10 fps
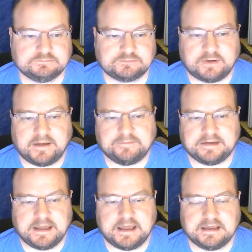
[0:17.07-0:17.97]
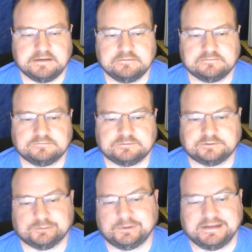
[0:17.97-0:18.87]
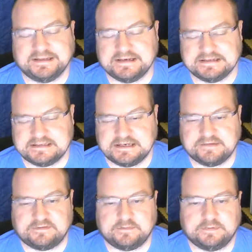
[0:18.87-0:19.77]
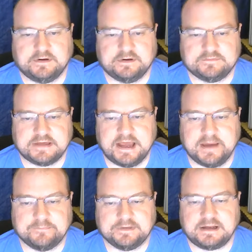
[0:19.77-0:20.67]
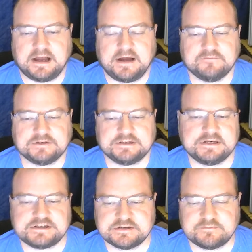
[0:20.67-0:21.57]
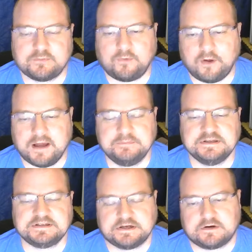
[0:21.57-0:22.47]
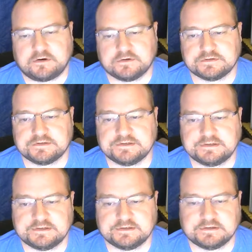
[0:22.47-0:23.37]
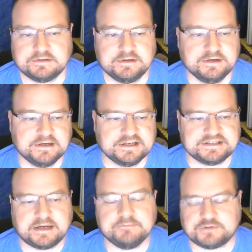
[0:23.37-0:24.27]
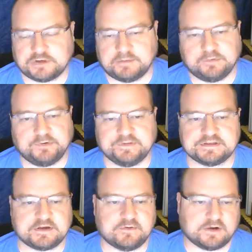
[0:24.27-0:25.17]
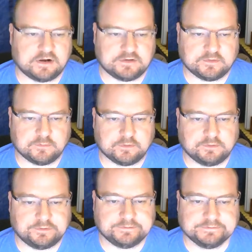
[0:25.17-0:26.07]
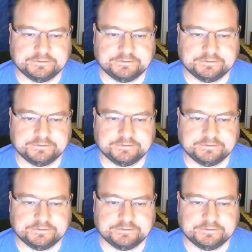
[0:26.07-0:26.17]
throughout the day, for really any significant period of time, the conversation probably turns to some trouble that's going on in the world.